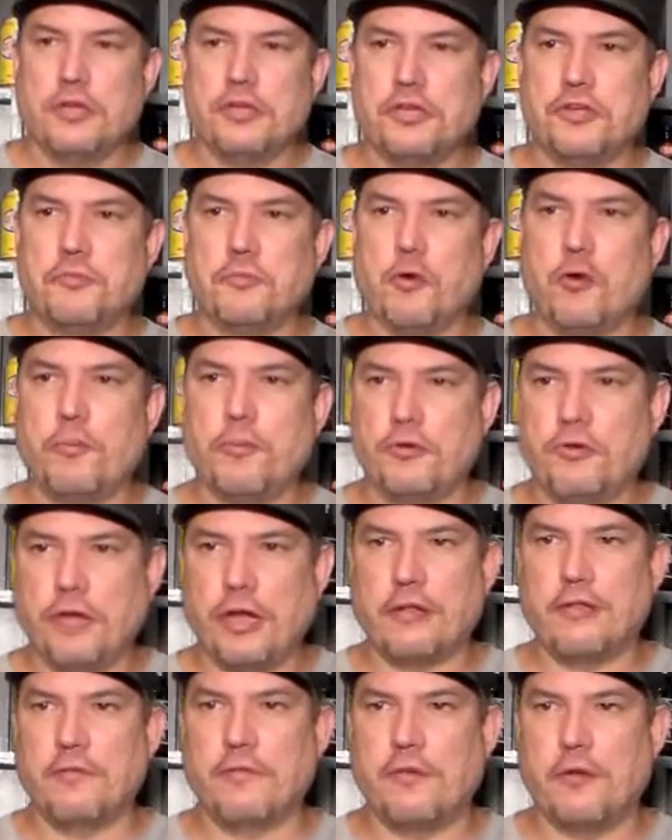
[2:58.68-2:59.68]
She's more
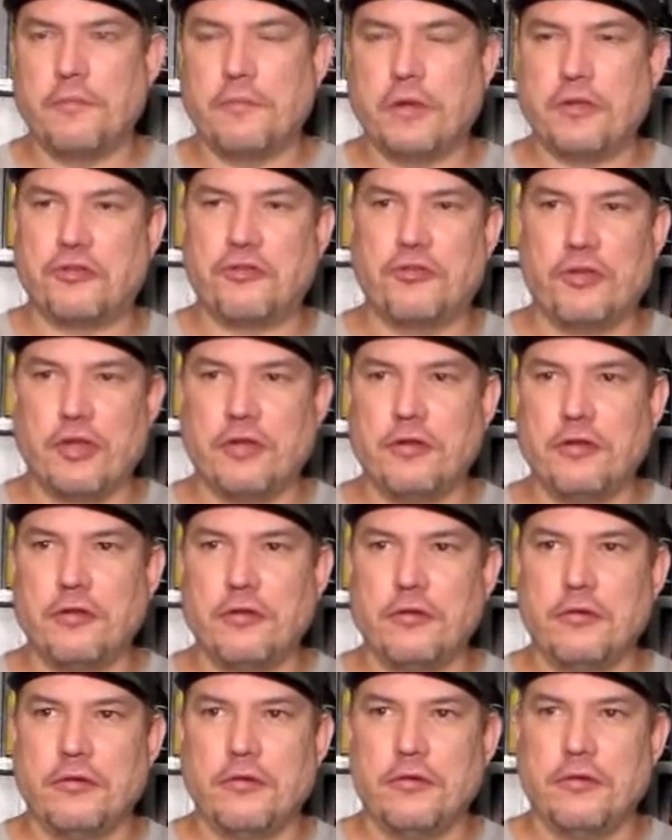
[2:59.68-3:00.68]
protective of my
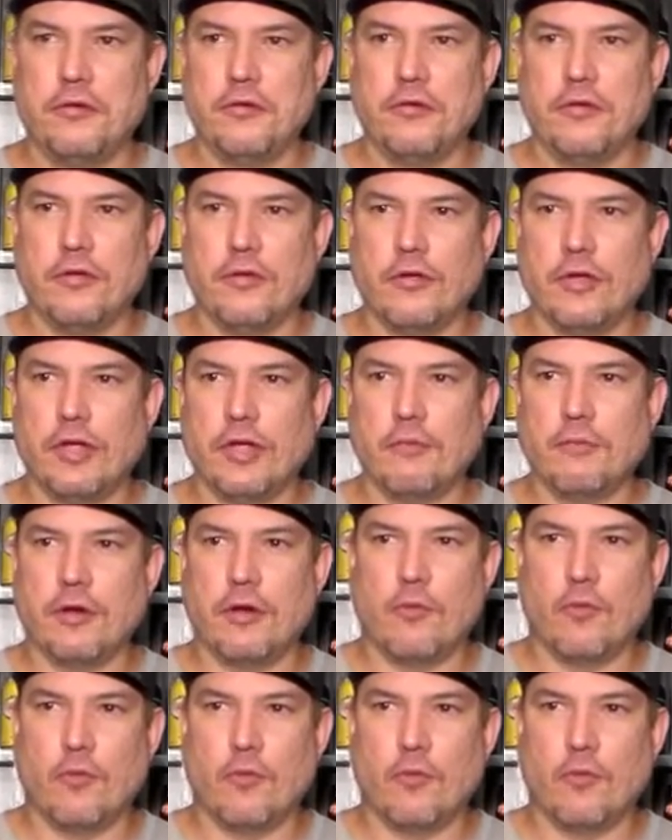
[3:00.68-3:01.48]
son and